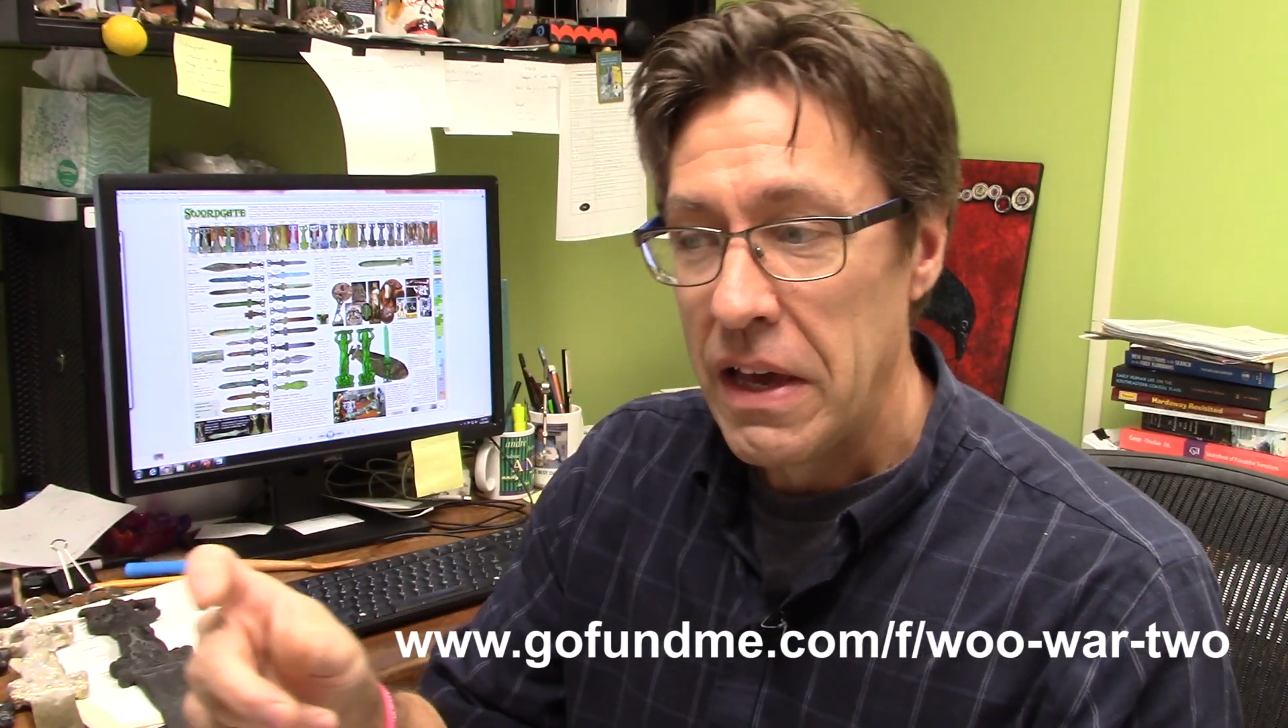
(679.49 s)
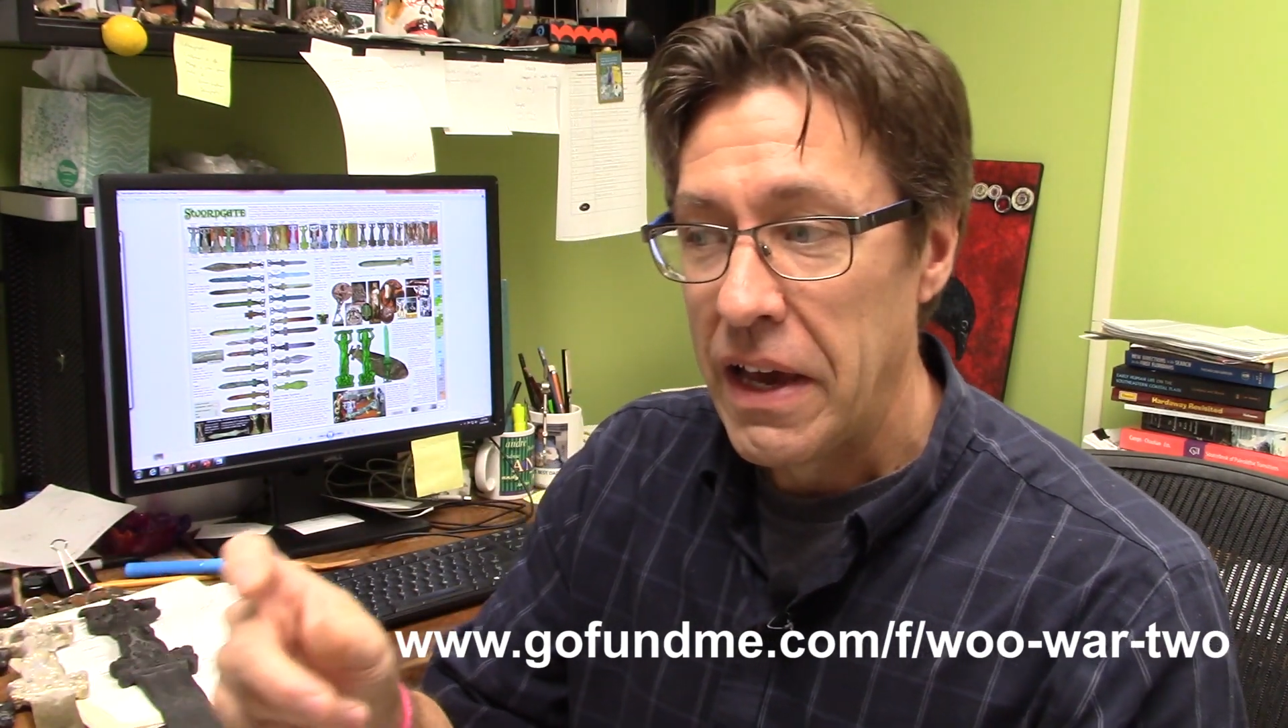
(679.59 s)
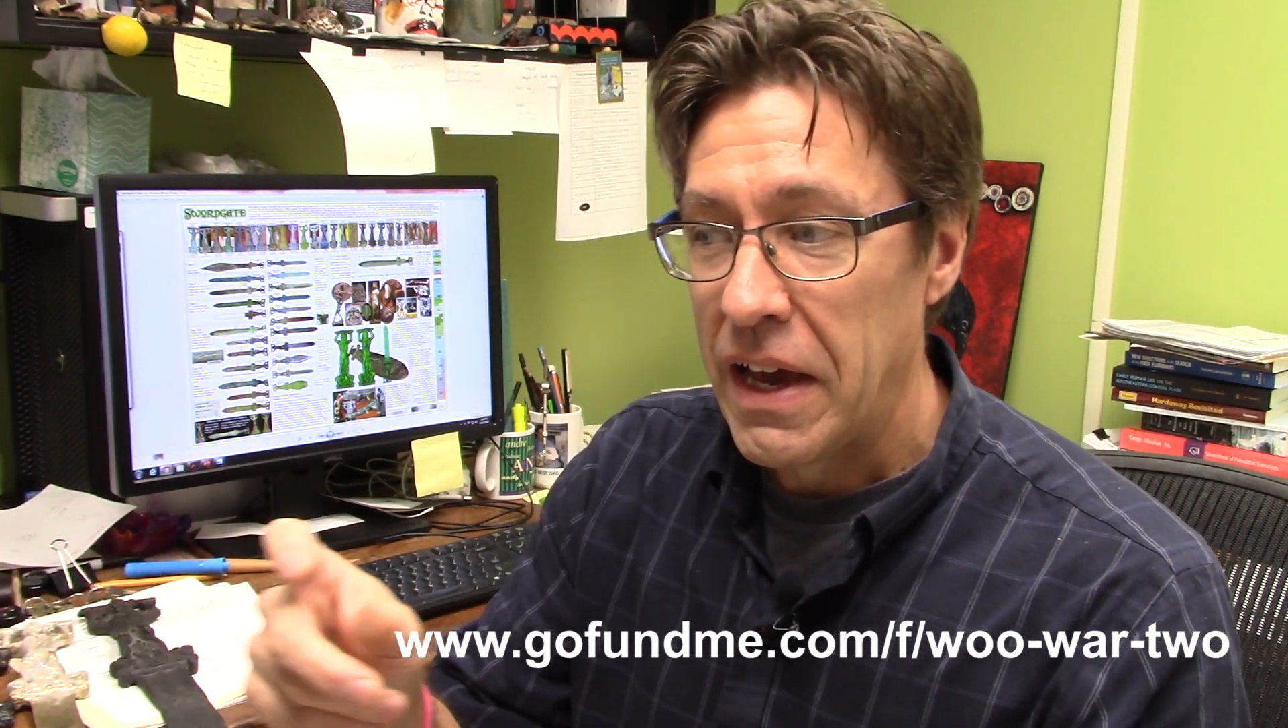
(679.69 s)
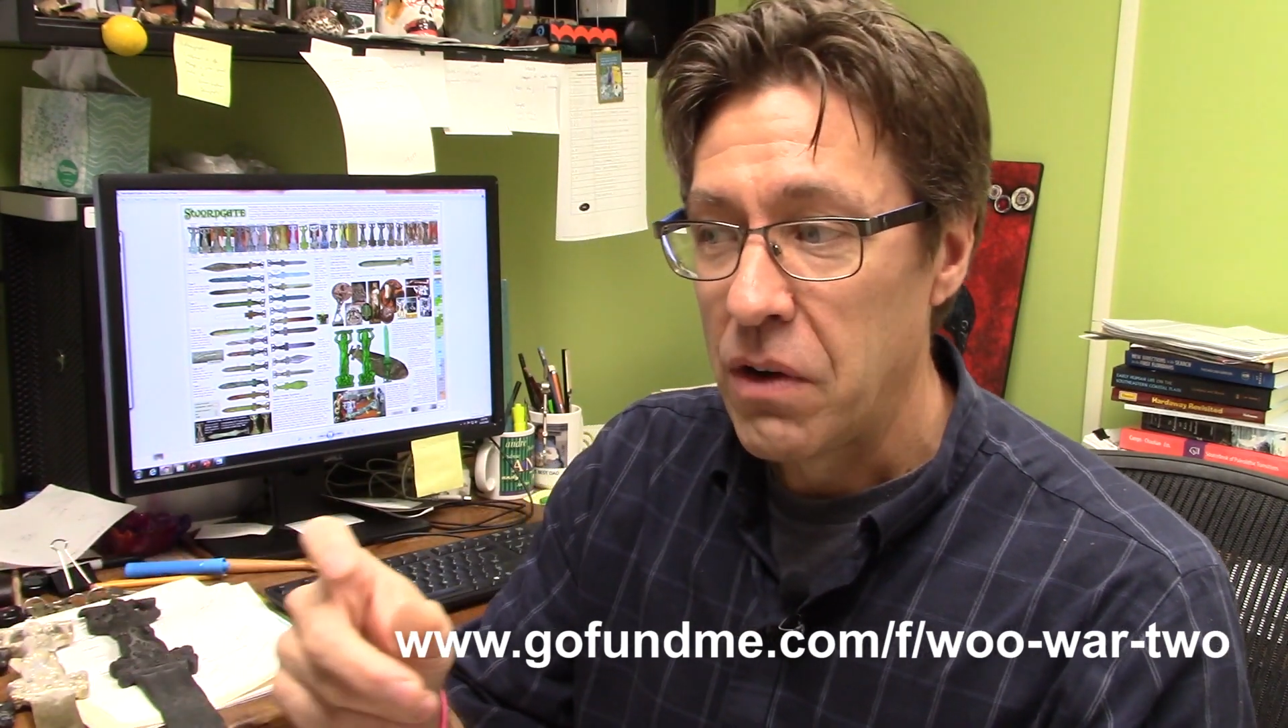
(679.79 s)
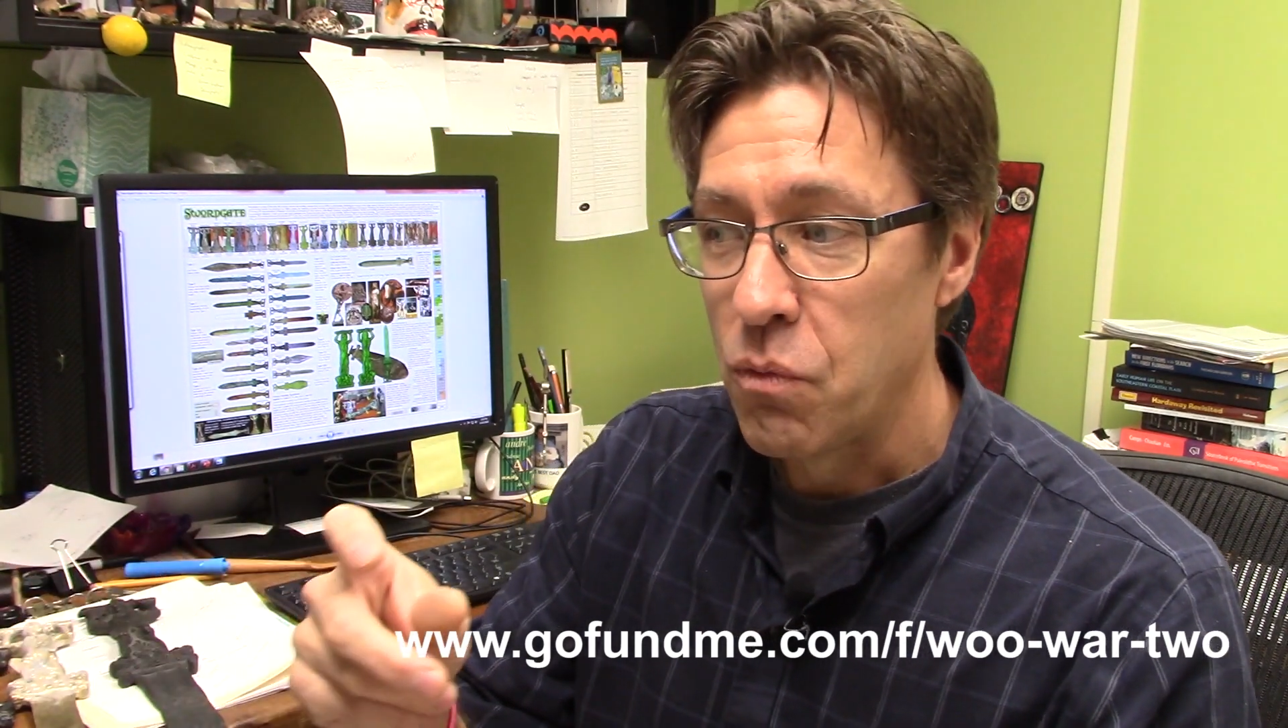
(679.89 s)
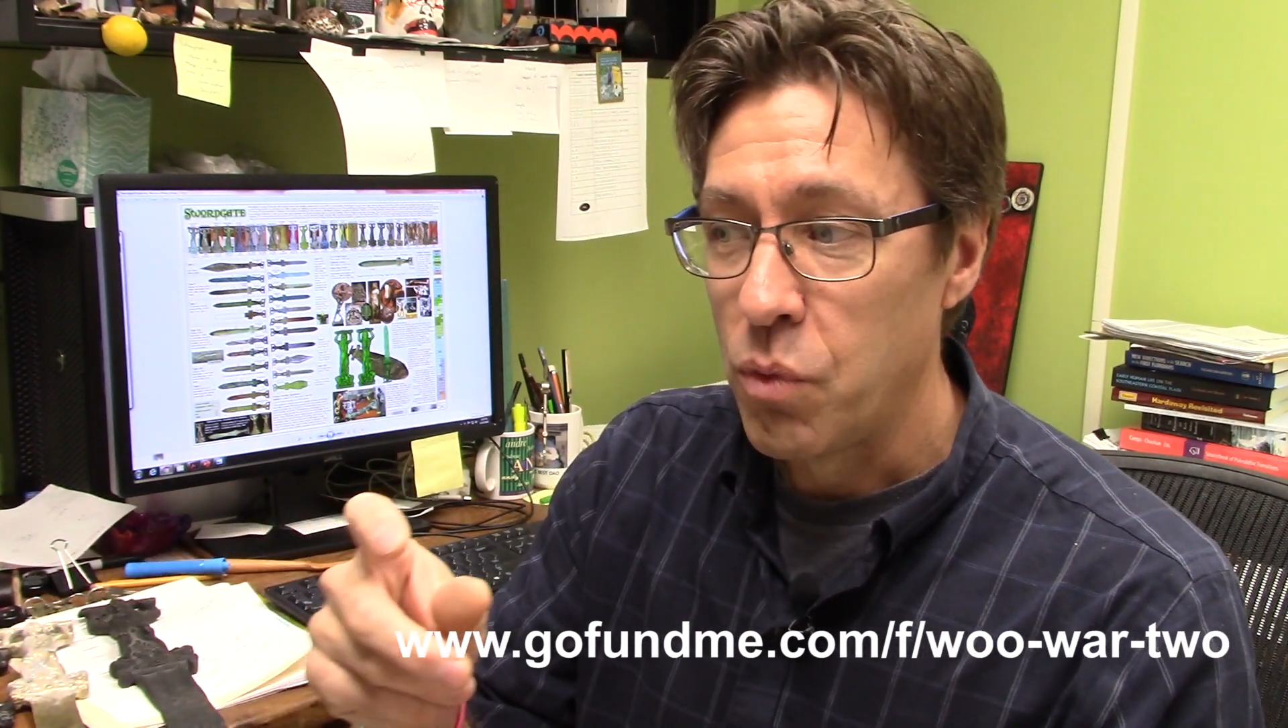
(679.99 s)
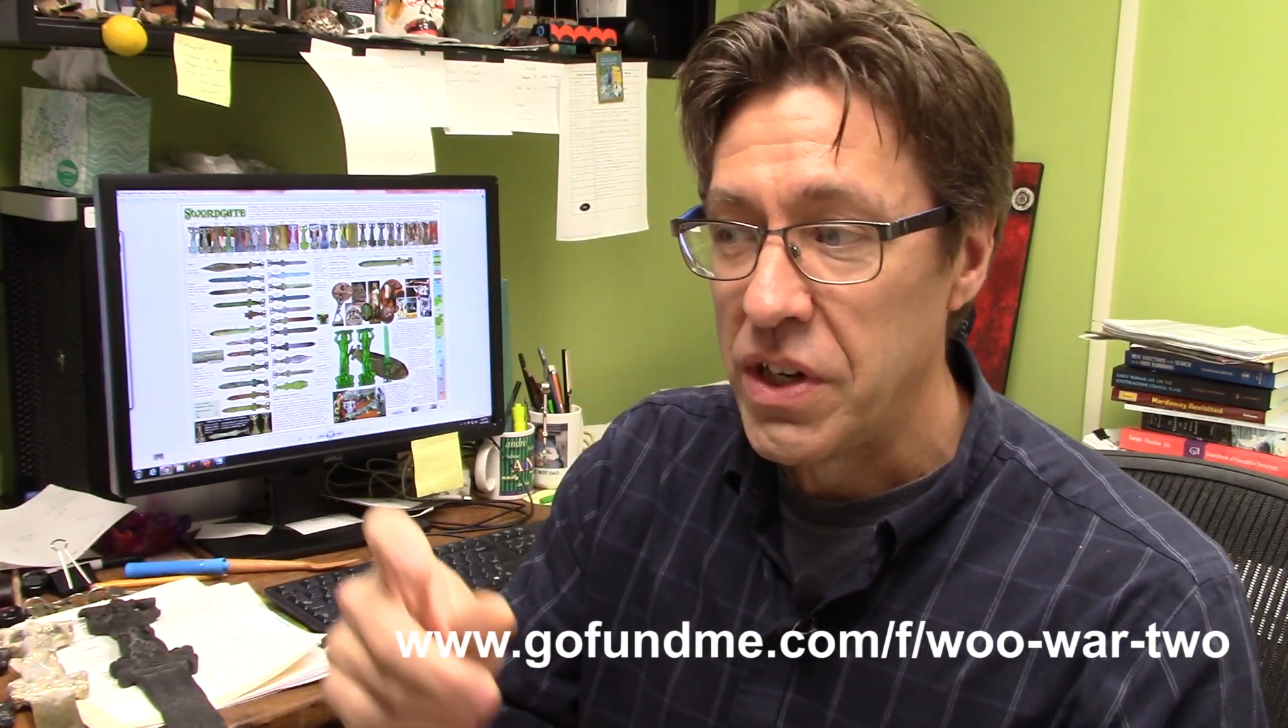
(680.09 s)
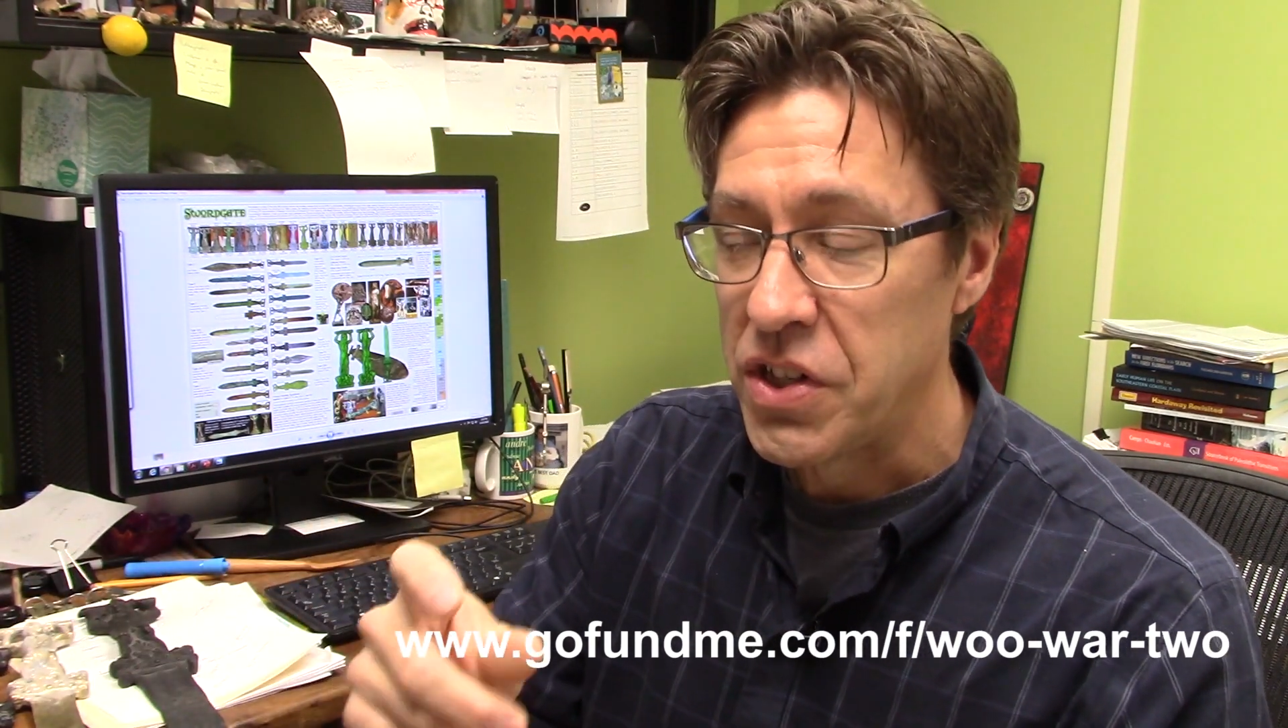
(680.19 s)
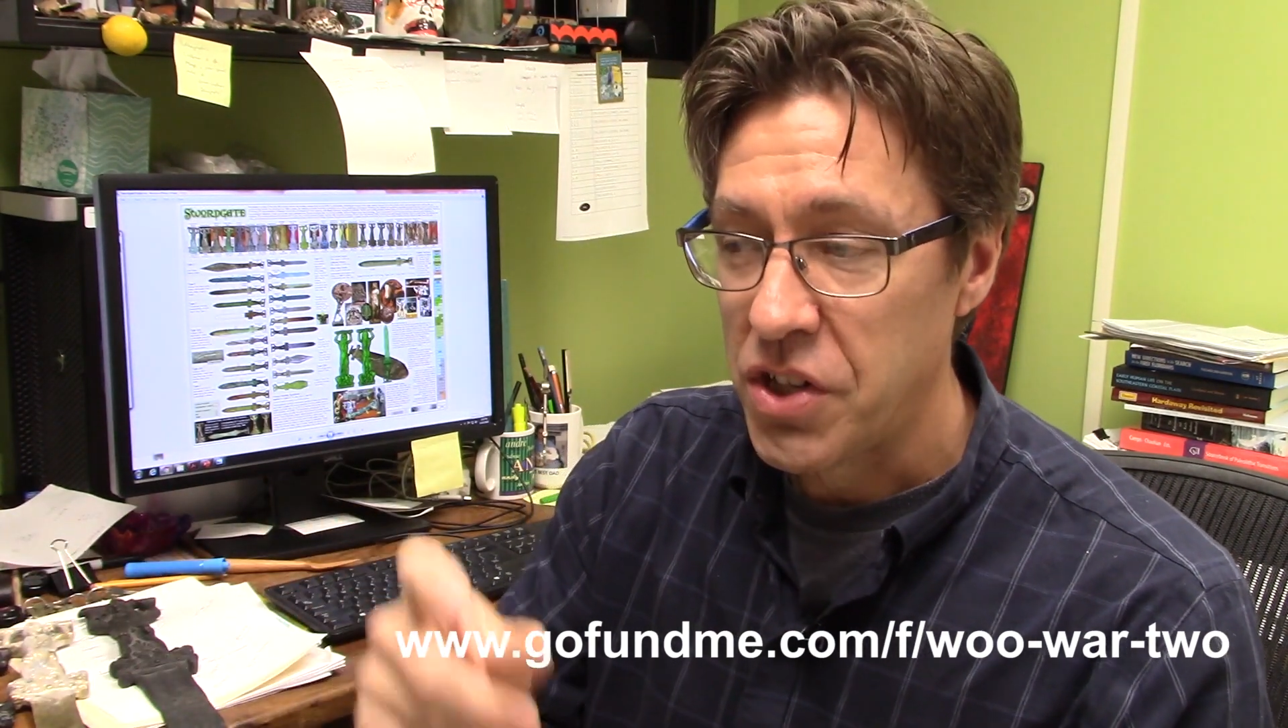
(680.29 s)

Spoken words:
and we